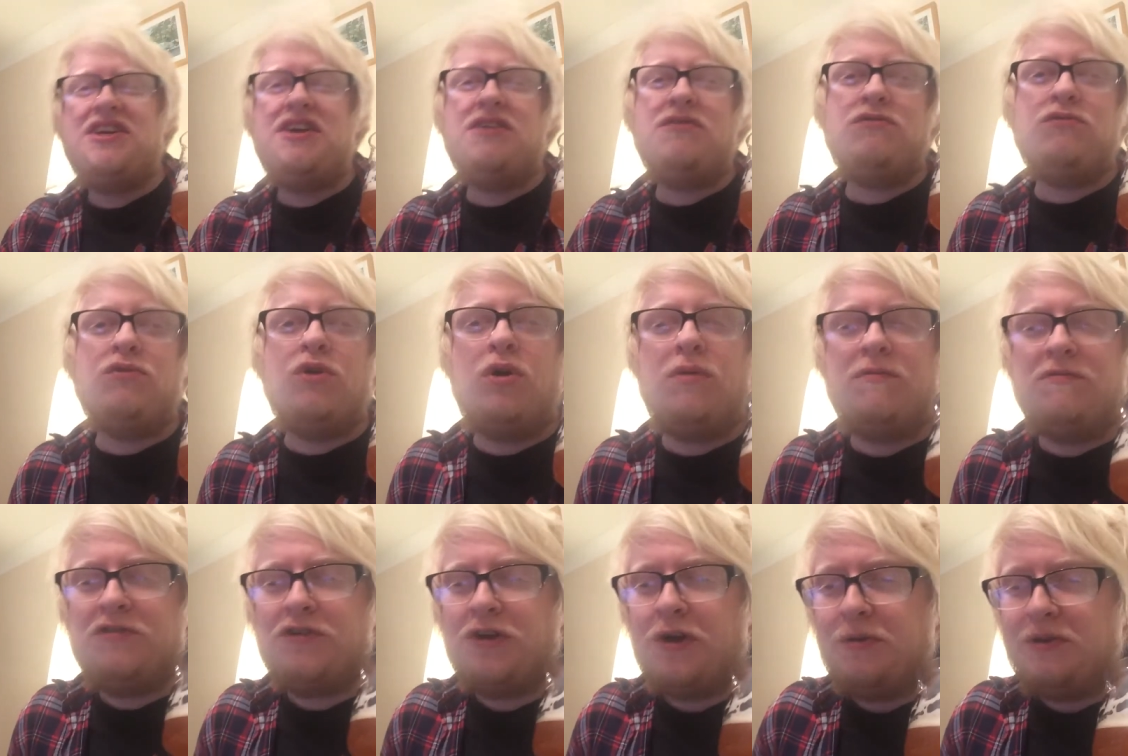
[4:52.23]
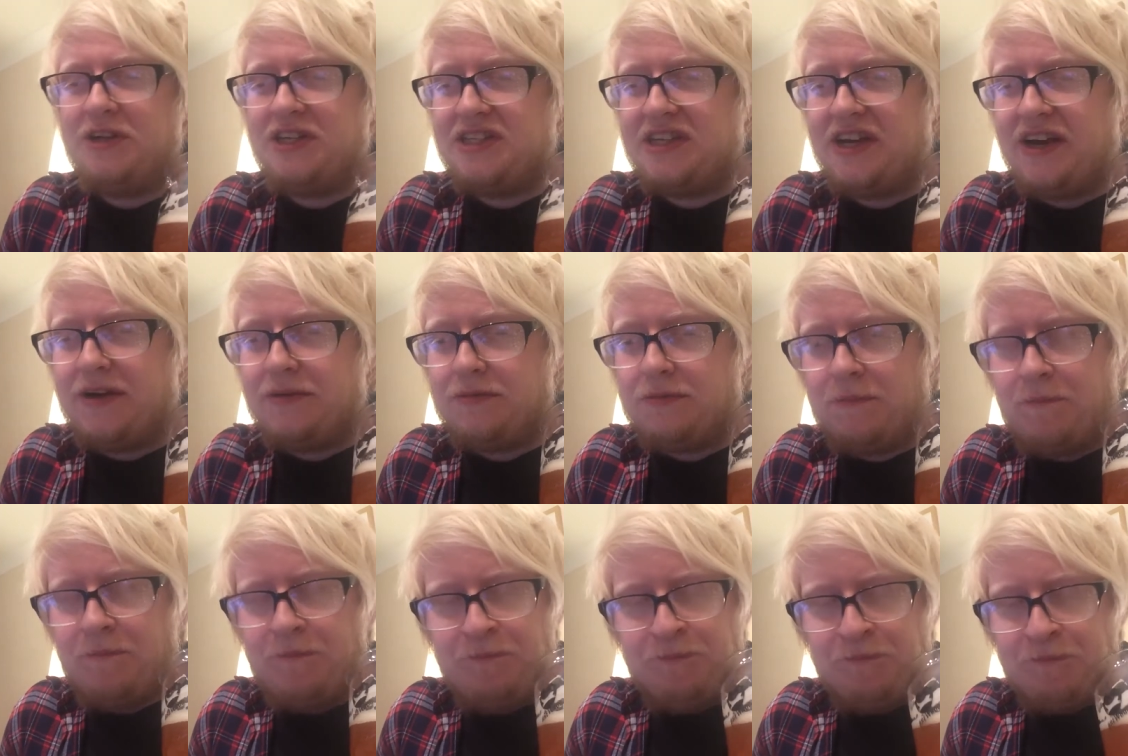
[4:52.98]
hit of warmth going down,
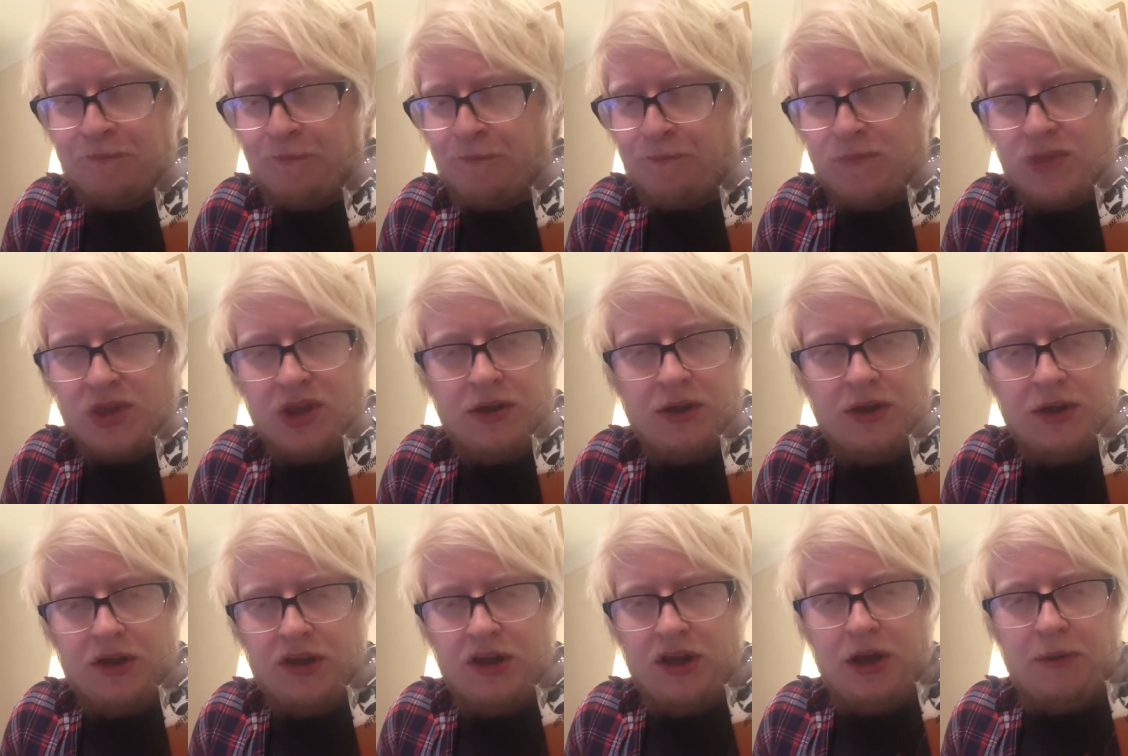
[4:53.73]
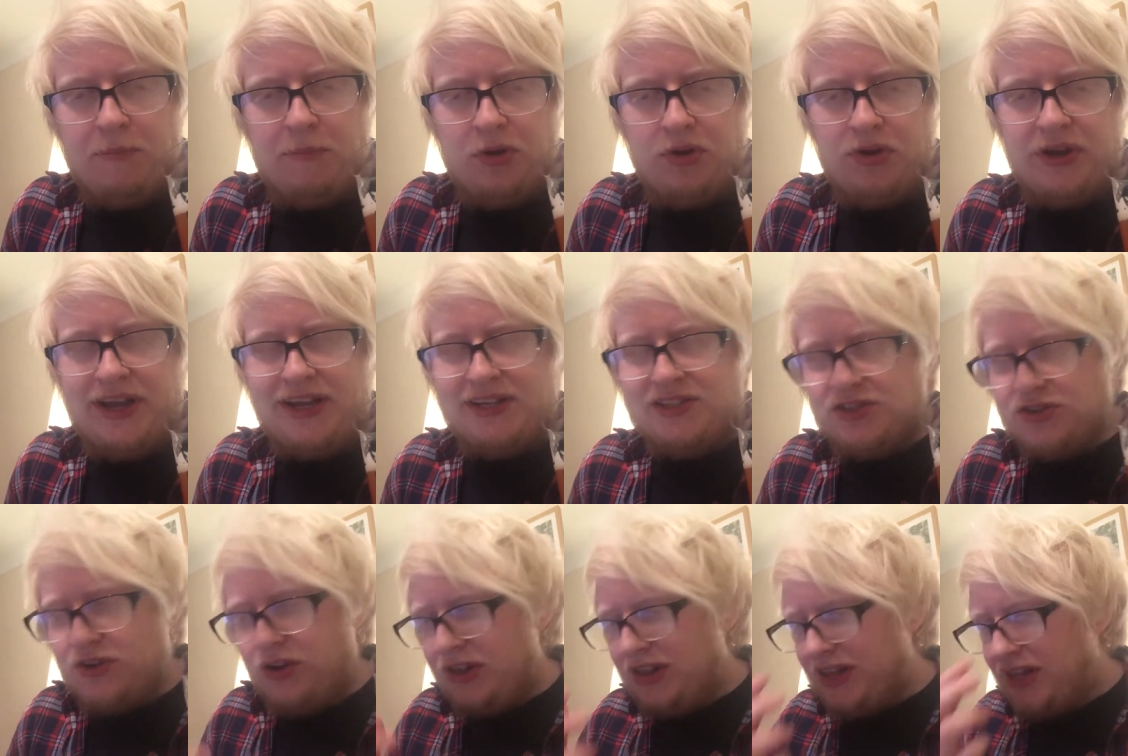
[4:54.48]
but
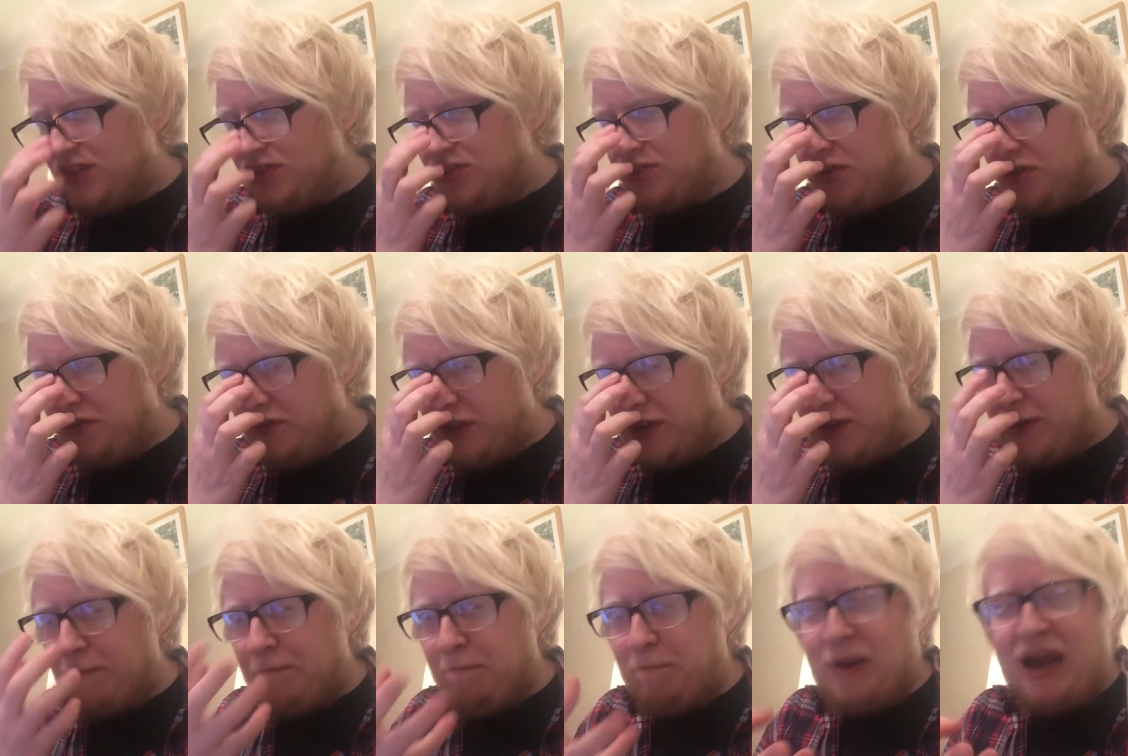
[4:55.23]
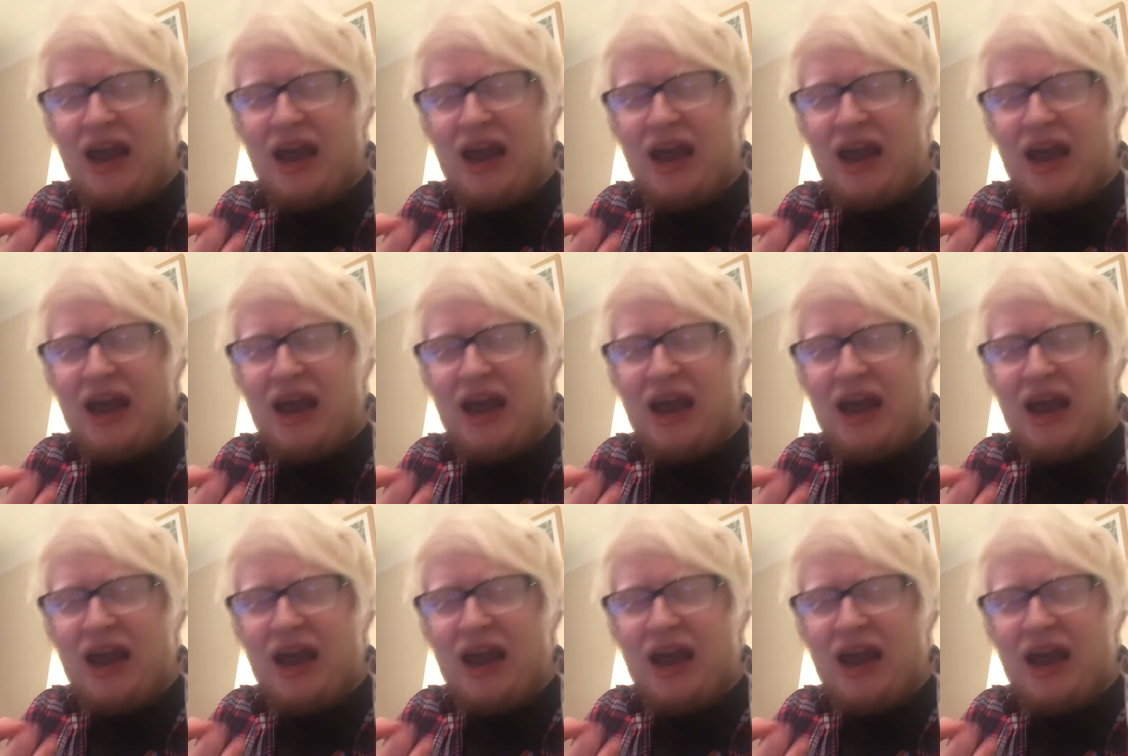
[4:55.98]
it's got that sort of like